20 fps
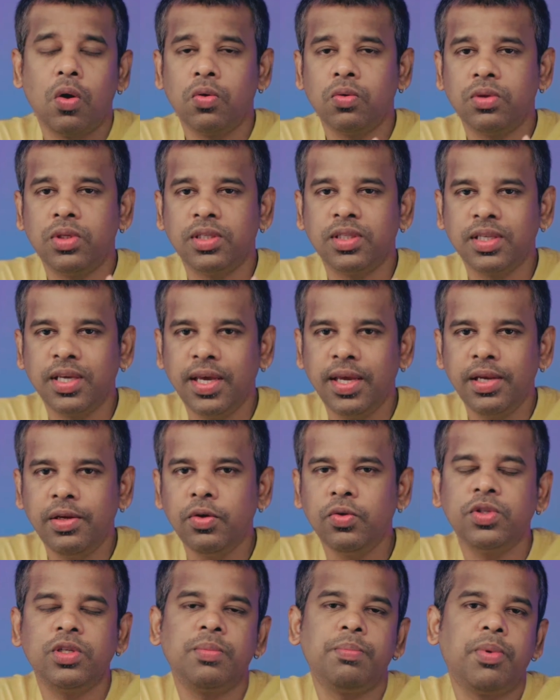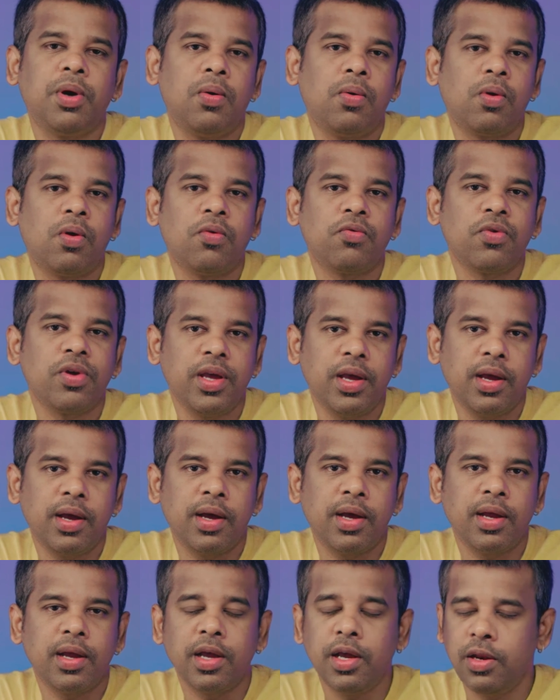on the skin using power of
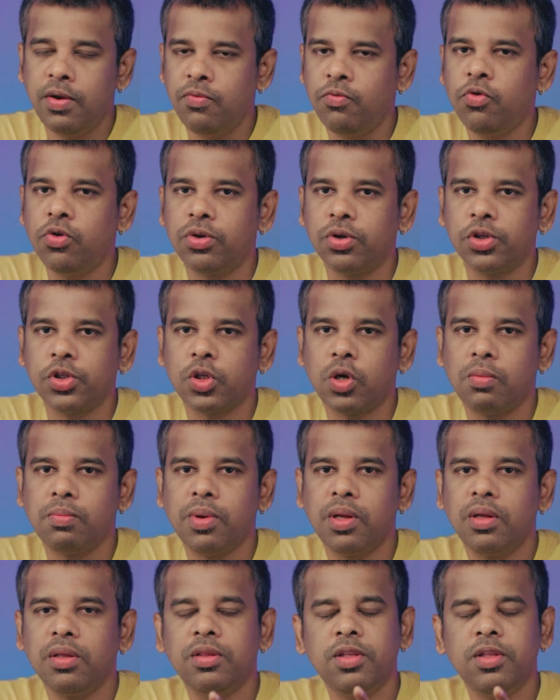AI in Photoshop.